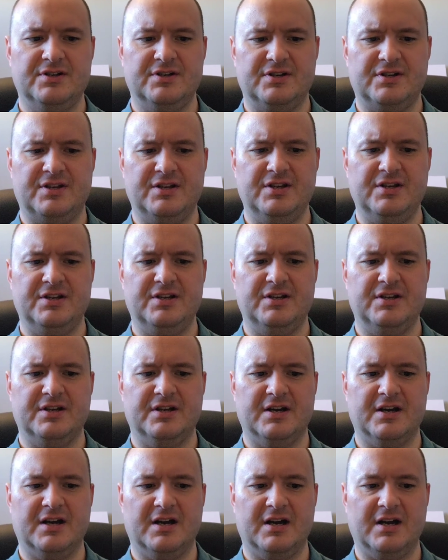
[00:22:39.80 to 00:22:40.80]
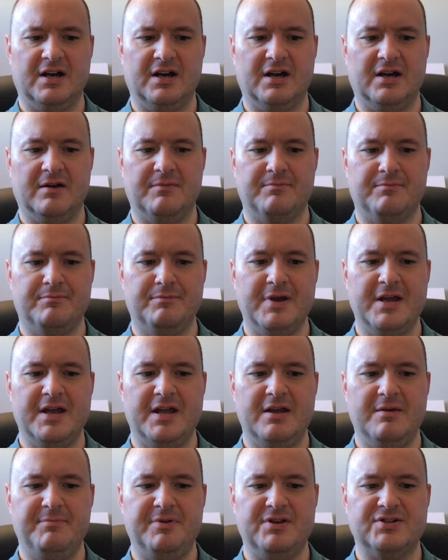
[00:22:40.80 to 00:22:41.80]
he uh,
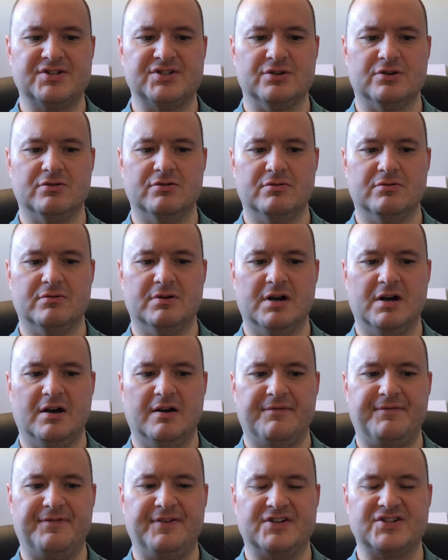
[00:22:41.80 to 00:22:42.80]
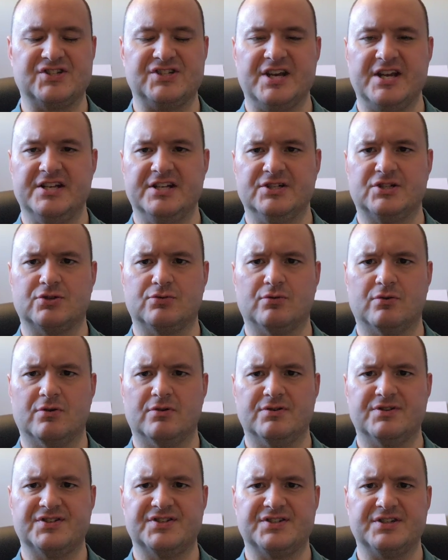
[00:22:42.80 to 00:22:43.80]
may be so uh, fixated
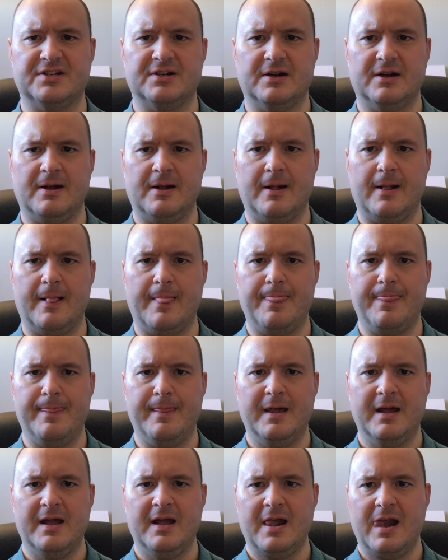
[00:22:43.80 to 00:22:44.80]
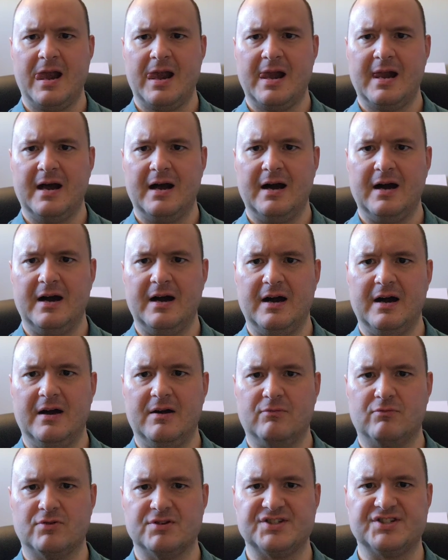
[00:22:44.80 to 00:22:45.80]
towards uh, um,
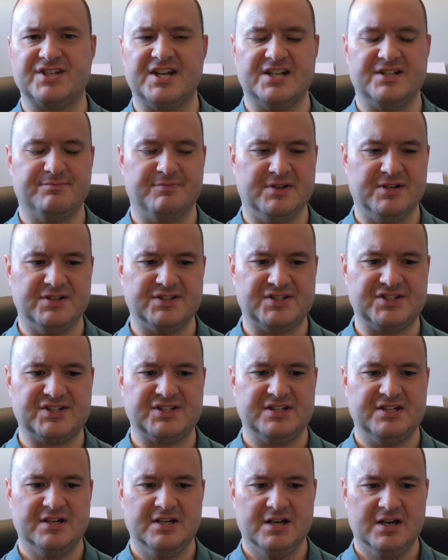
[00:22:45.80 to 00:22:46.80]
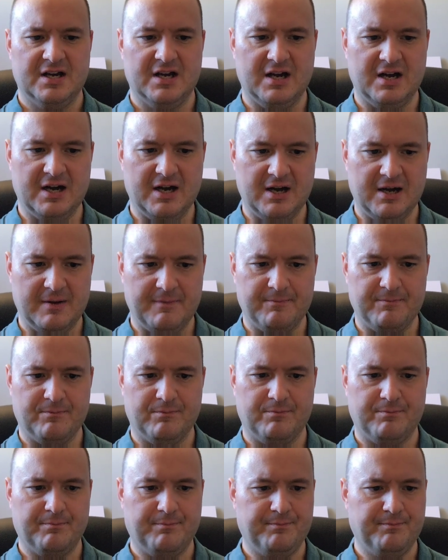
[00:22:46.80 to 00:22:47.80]
uh, resentments,
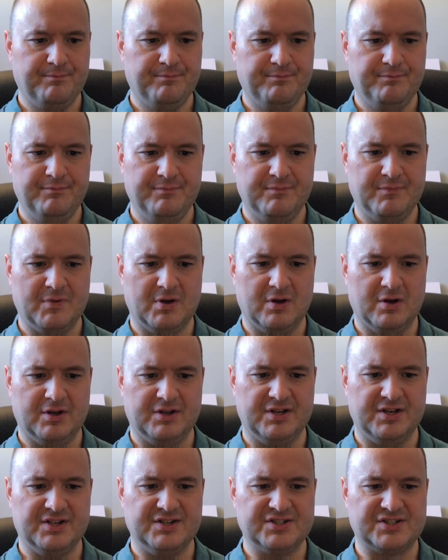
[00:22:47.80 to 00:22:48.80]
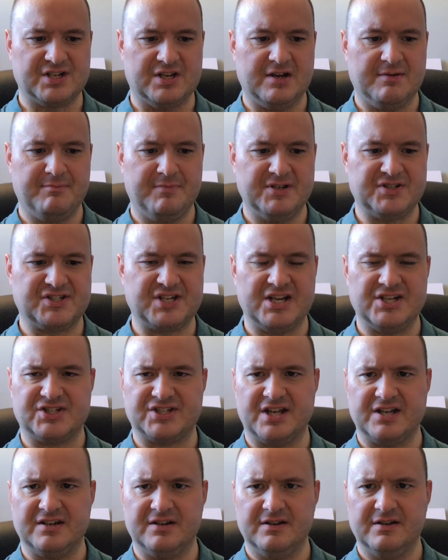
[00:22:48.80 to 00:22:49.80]
um, his uh,
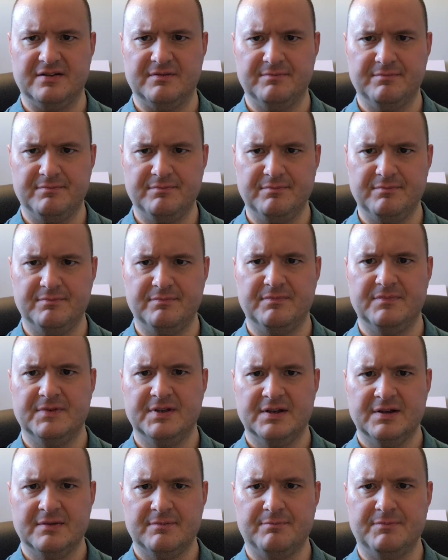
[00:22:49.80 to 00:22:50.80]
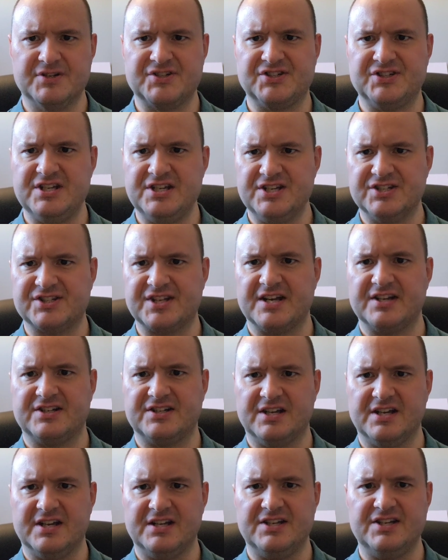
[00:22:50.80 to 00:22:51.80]
mistakes that misdeeds
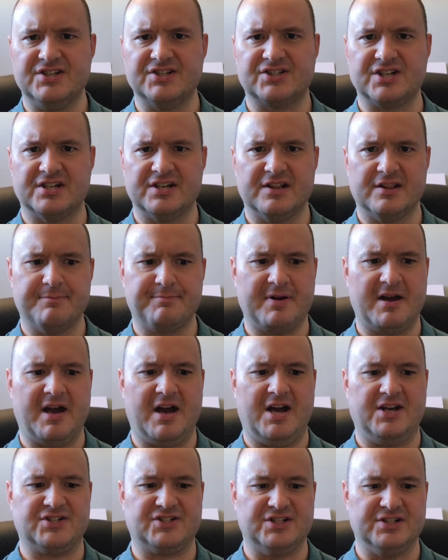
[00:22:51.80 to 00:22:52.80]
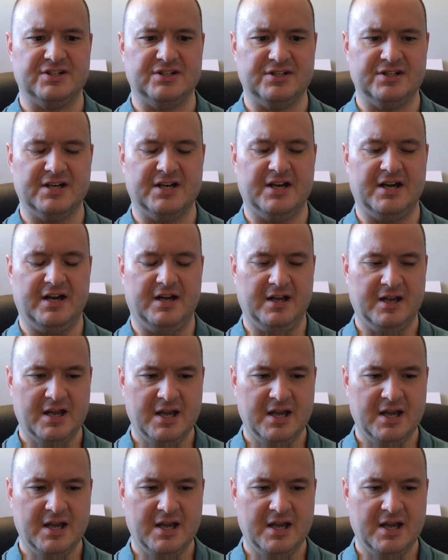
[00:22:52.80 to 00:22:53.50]
that he's done in the past, and